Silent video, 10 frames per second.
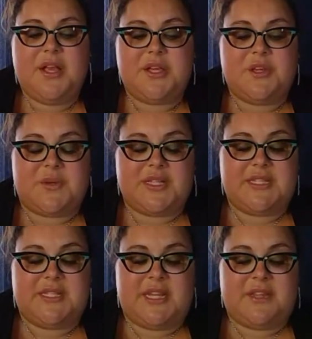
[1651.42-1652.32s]
You can
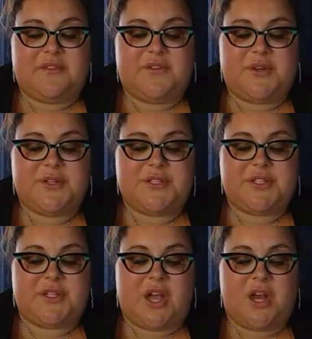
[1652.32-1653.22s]
see the first
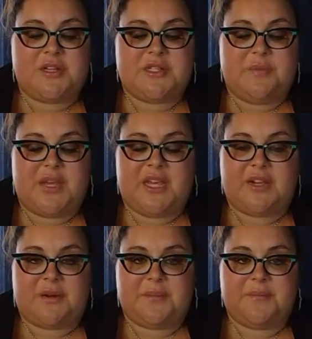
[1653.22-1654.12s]
stars
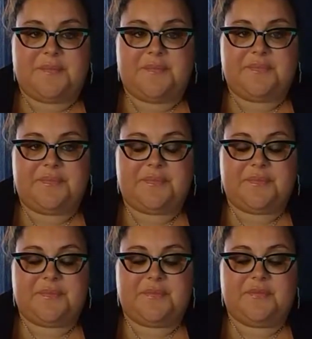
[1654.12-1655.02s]
appear.
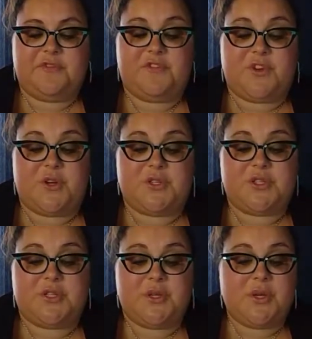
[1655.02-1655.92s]

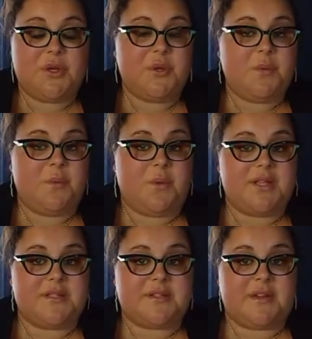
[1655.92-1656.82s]
First,
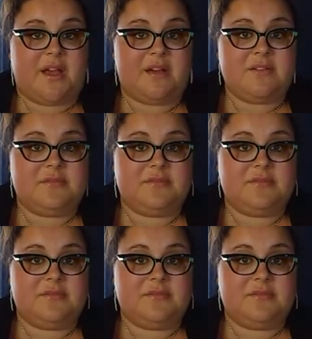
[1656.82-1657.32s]
one star,